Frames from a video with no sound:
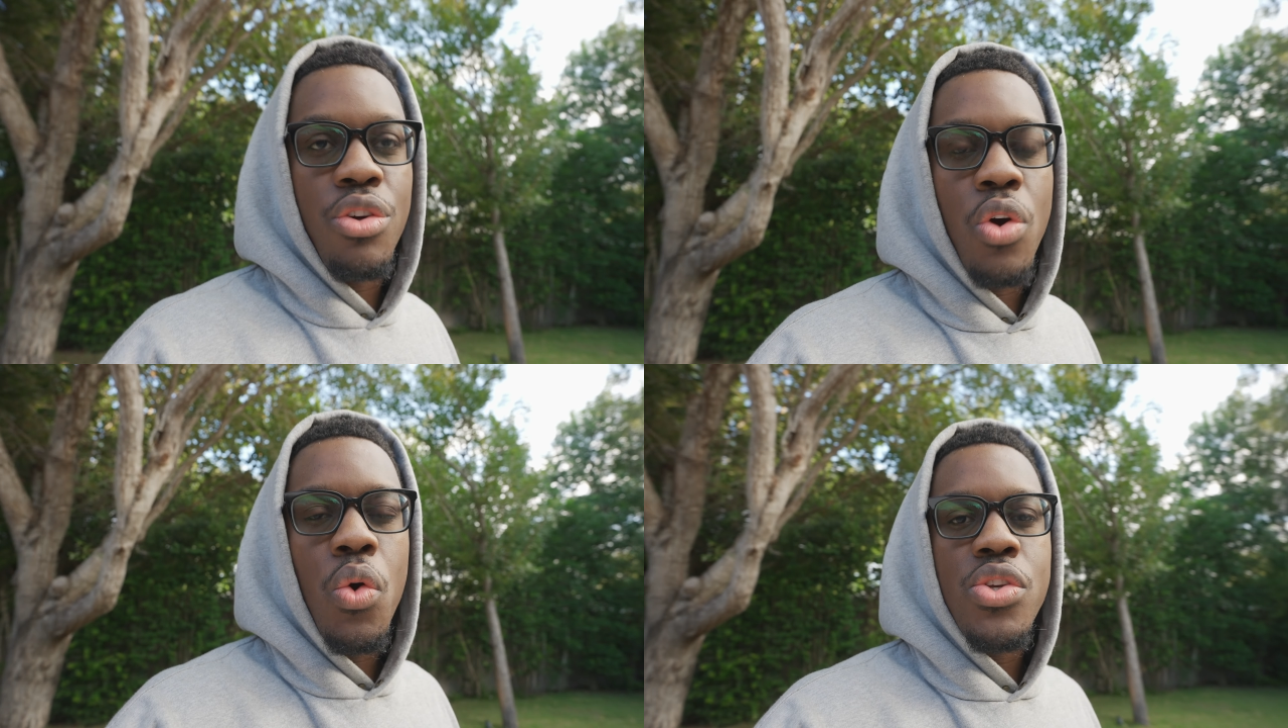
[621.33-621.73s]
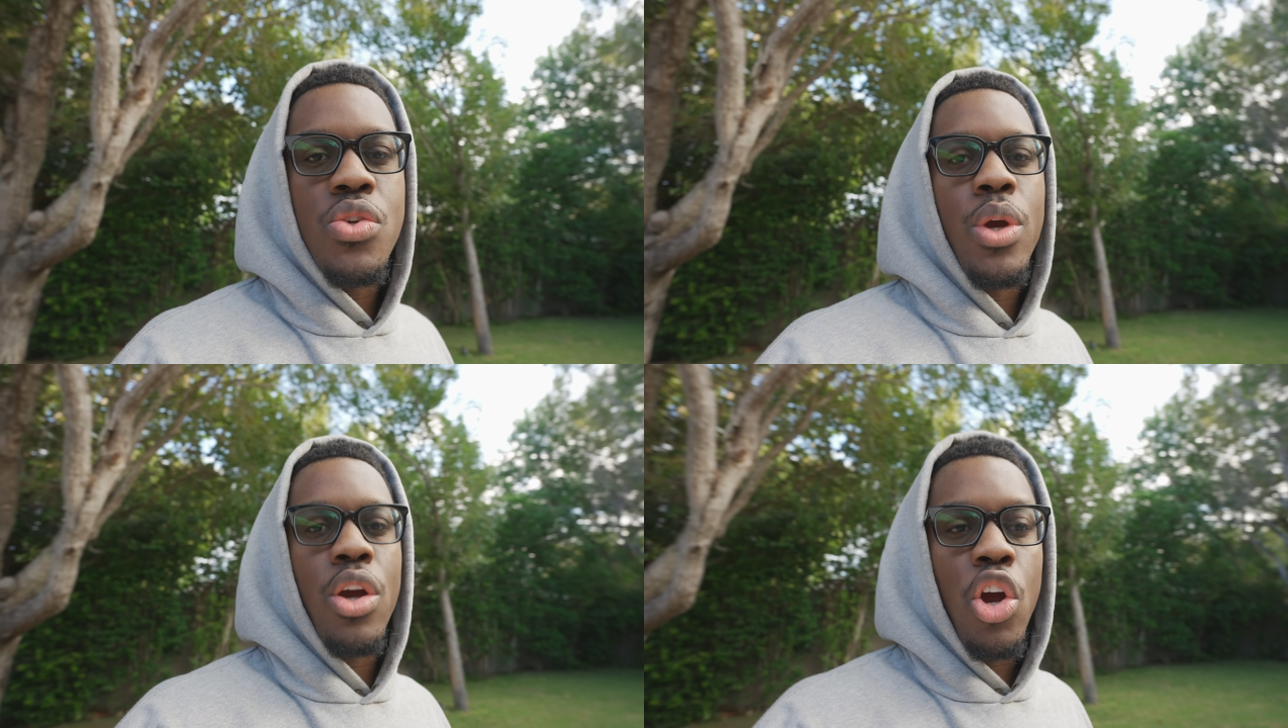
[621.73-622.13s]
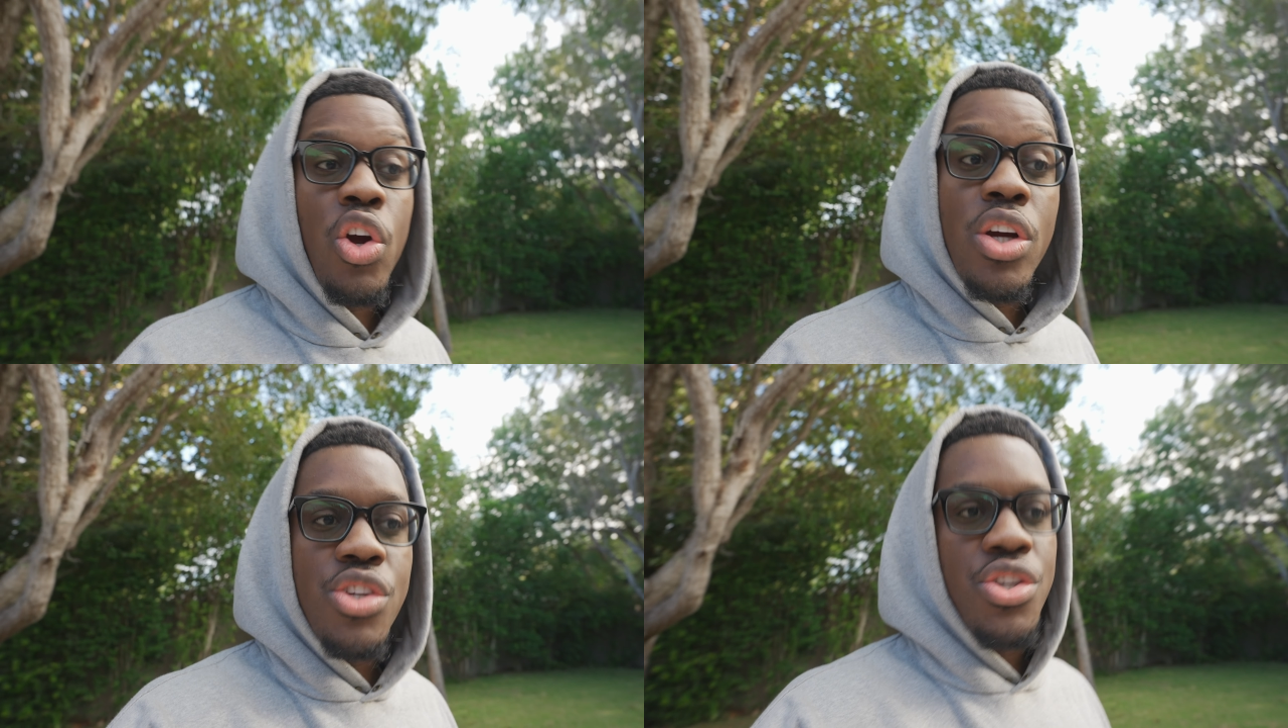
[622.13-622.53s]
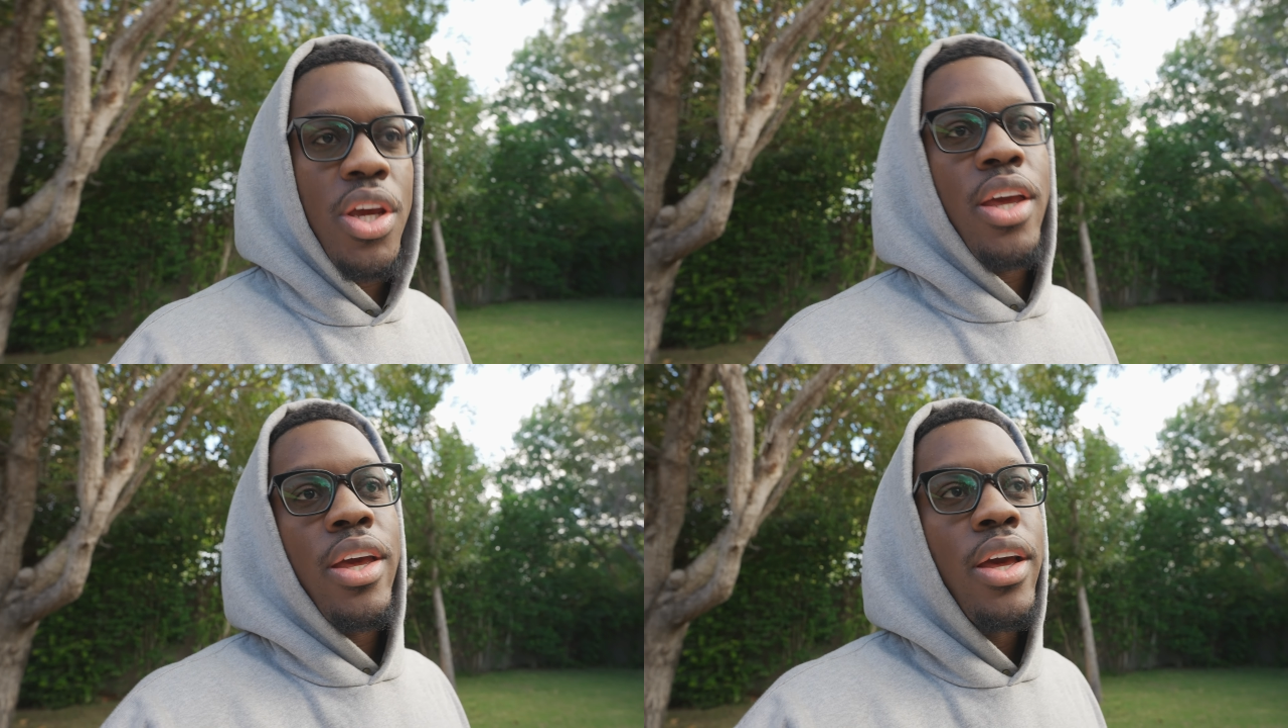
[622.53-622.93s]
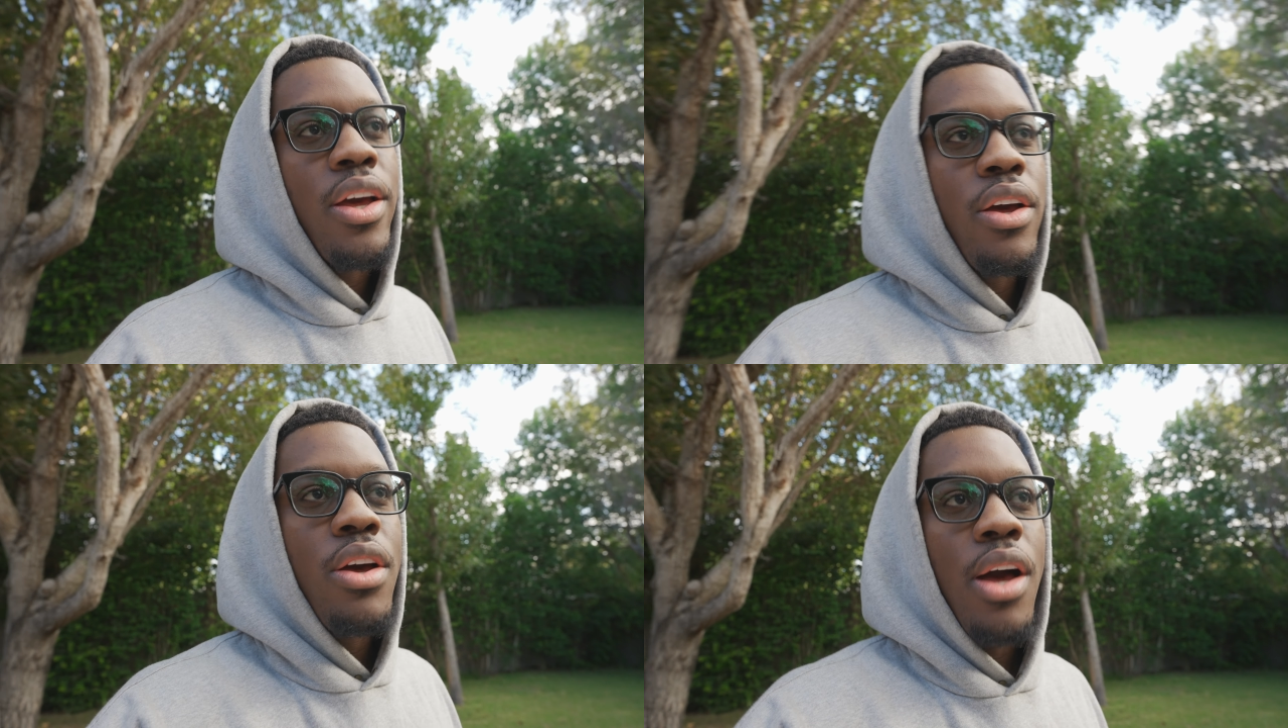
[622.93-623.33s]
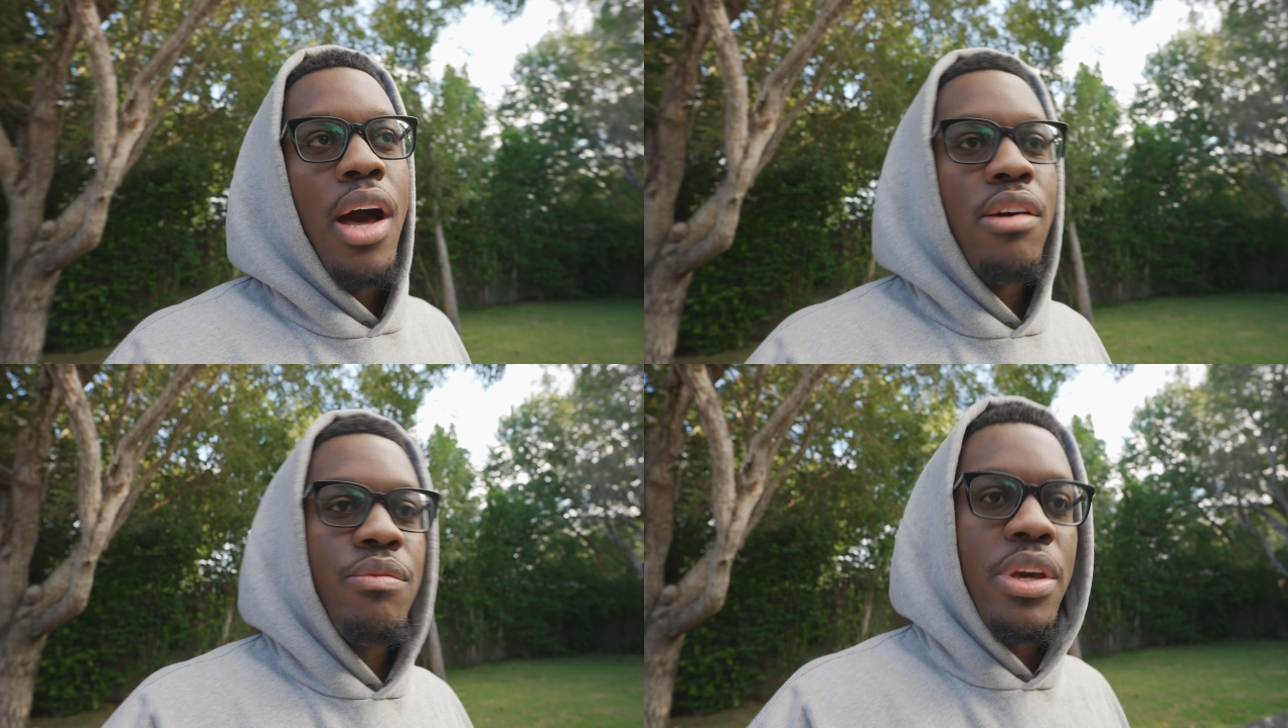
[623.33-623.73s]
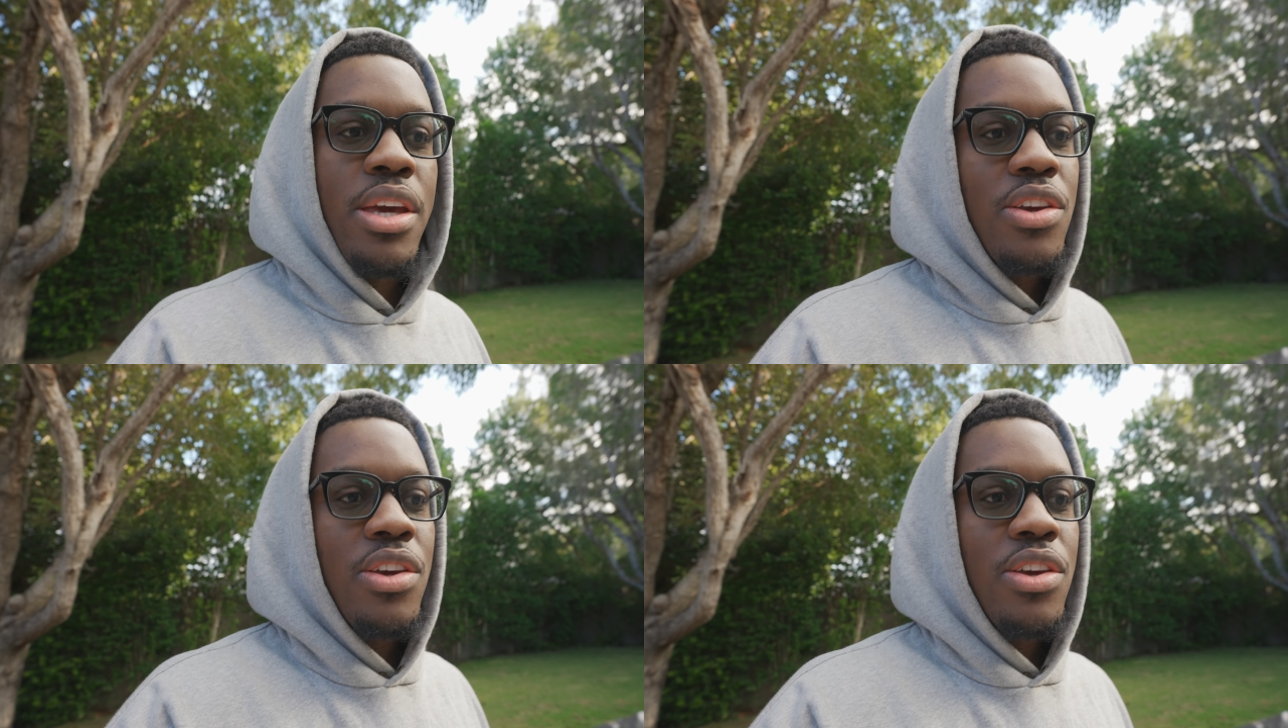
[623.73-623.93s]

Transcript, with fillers: you're always so encouraging of me.